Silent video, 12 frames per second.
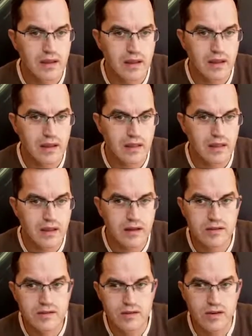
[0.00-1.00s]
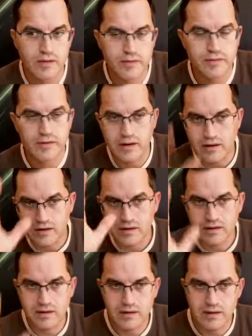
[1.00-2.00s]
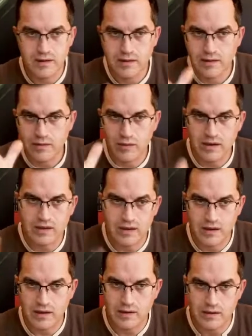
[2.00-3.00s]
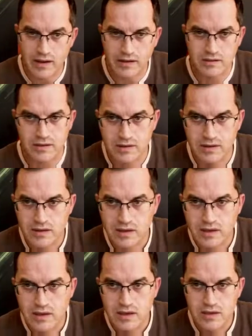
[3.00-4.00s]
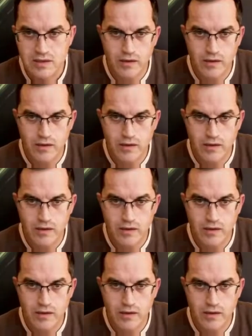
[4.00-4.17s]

they sort of are vertically connected. So if